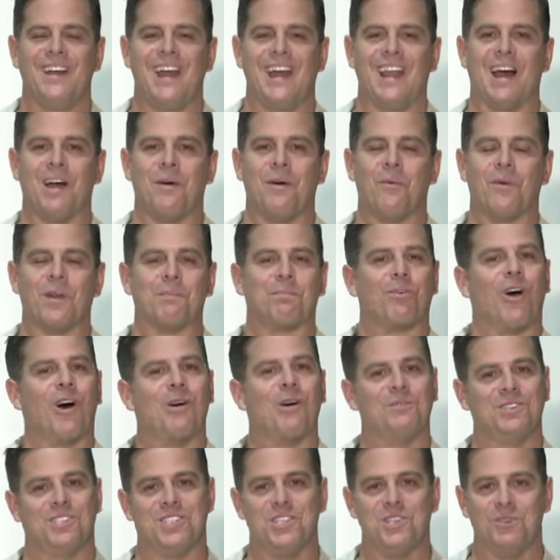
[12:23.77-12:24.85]
And I want to
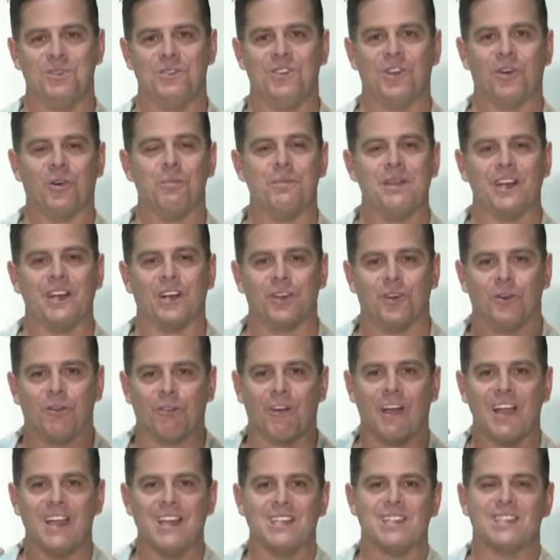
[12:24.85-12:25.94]
promise you, there will be a
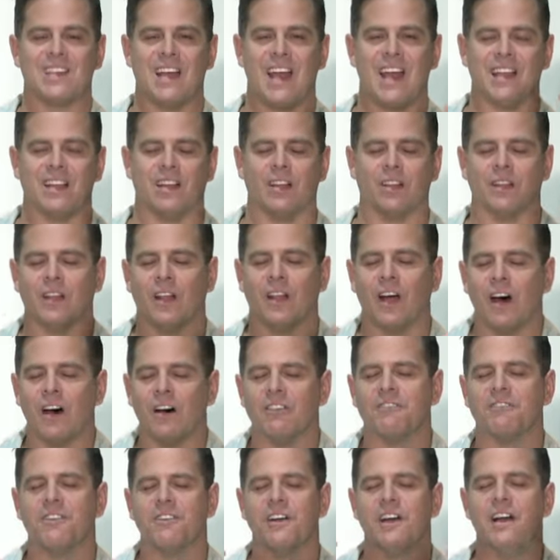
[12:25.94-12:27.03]
grace and a
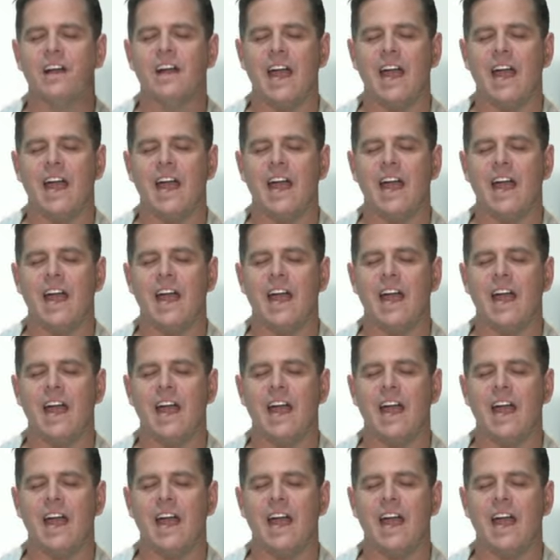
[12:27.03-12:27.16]
love